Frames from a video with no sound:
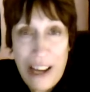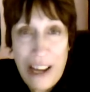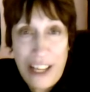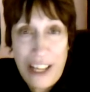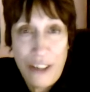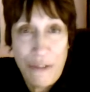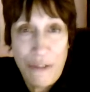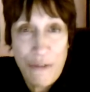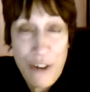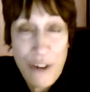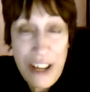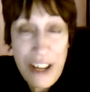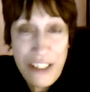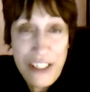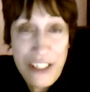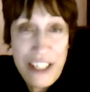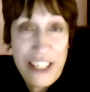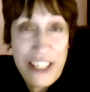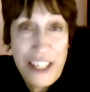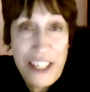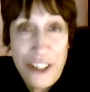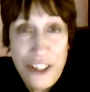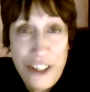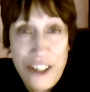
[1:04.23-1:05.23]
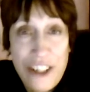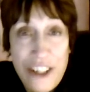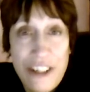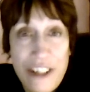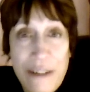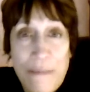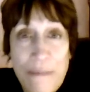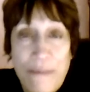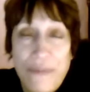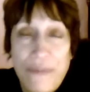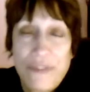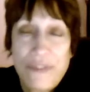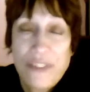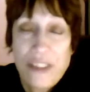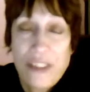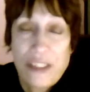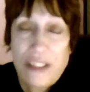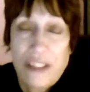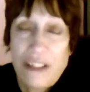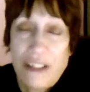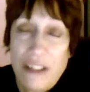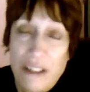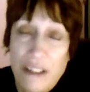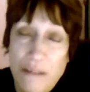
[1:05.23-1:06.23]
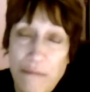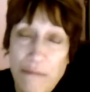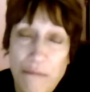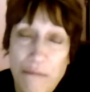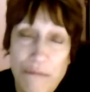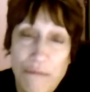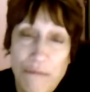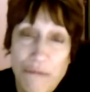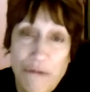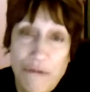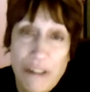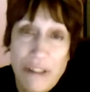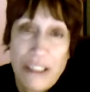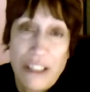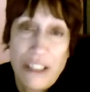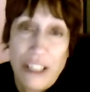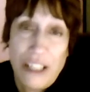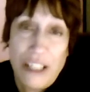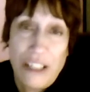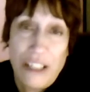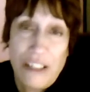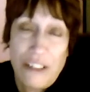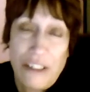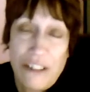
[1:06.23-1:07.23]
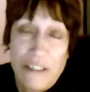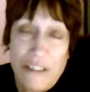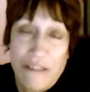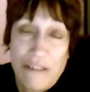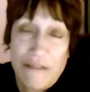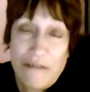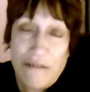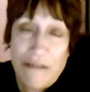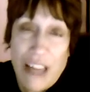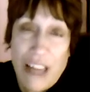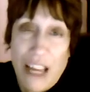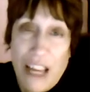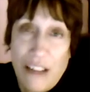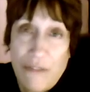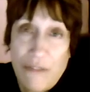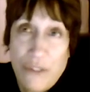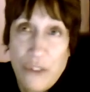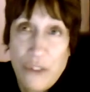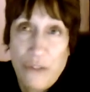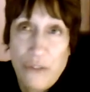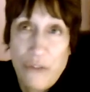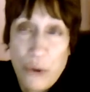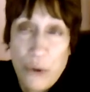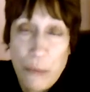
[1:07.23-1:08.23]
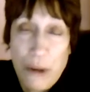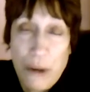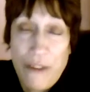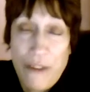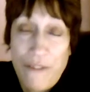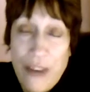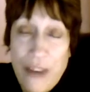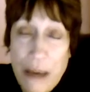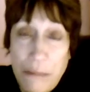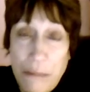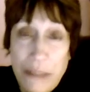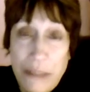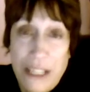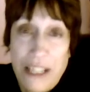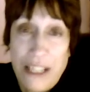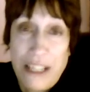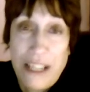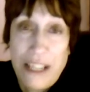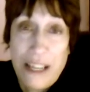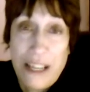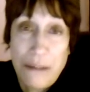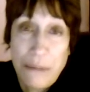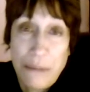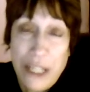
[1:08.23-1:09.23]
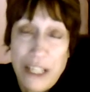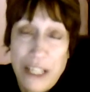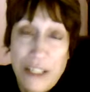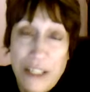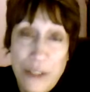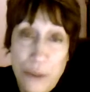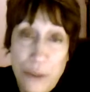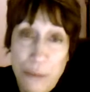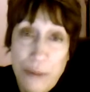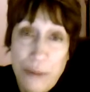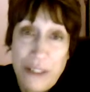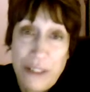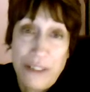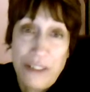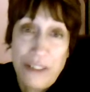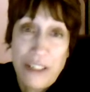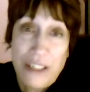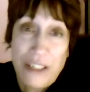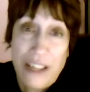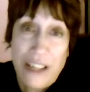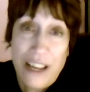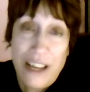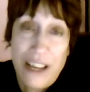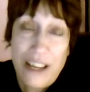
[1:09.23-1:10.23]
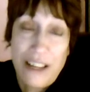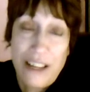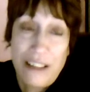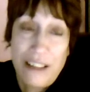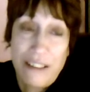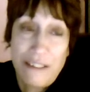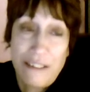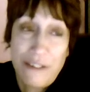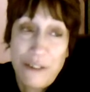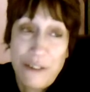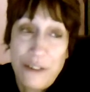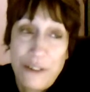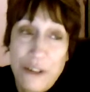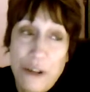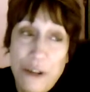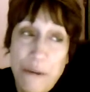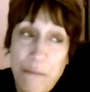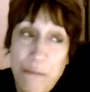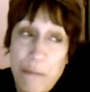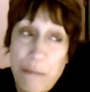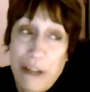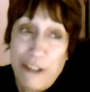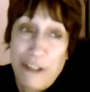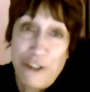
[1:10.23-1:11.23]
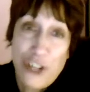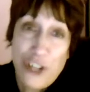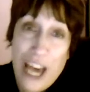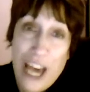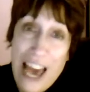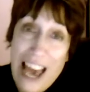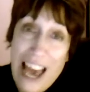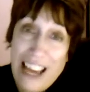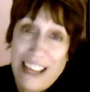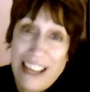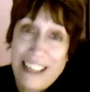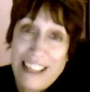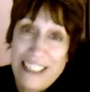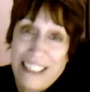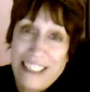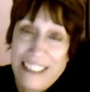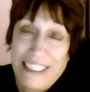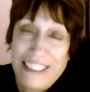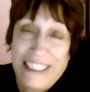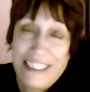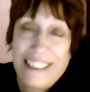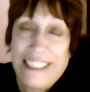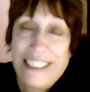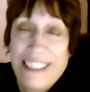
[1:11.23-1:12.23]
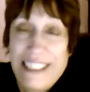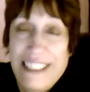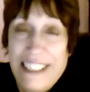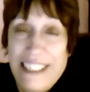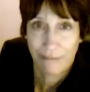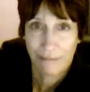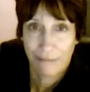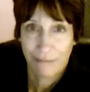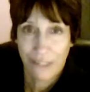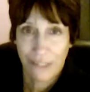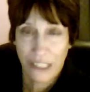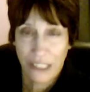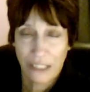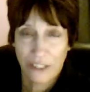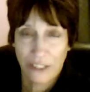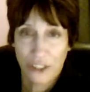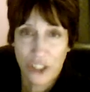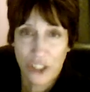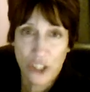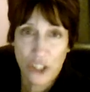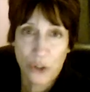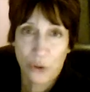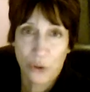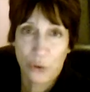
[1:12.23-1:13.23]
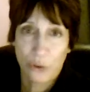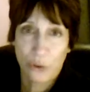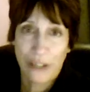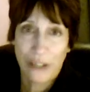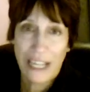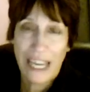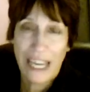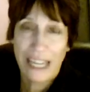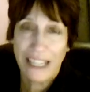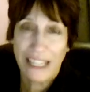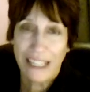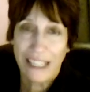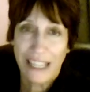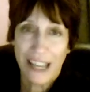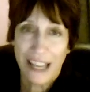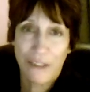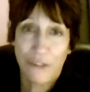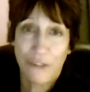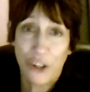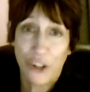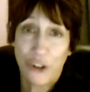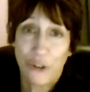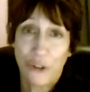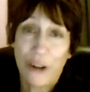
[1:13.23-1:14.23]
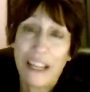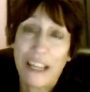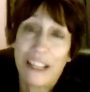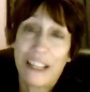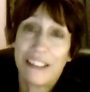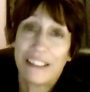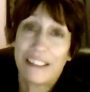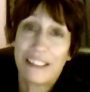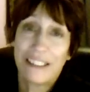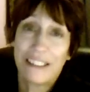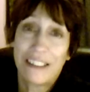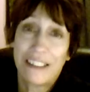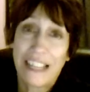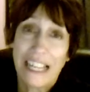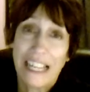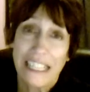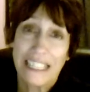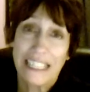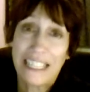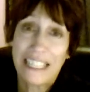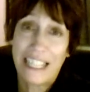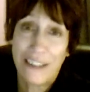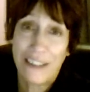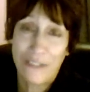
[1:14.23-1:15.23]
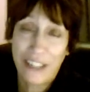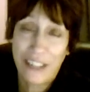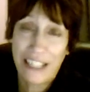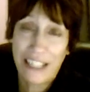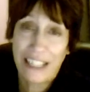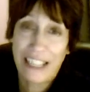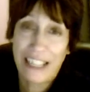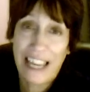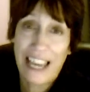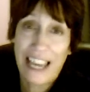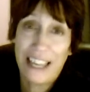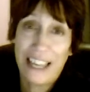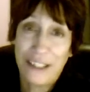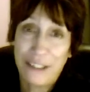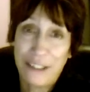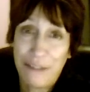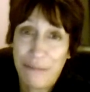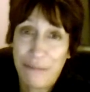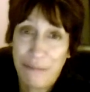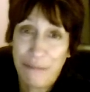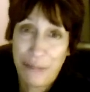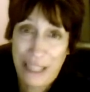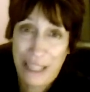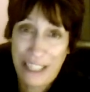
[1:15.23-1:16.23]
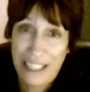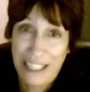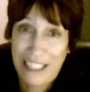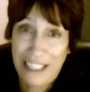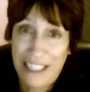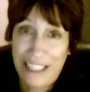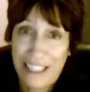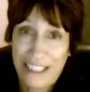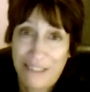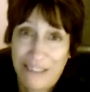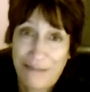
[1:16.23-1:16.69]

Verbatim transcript: wacky friends here I'm really thankful for my family and my husband and my Jack. So again, have a great Thanksgiving and peace.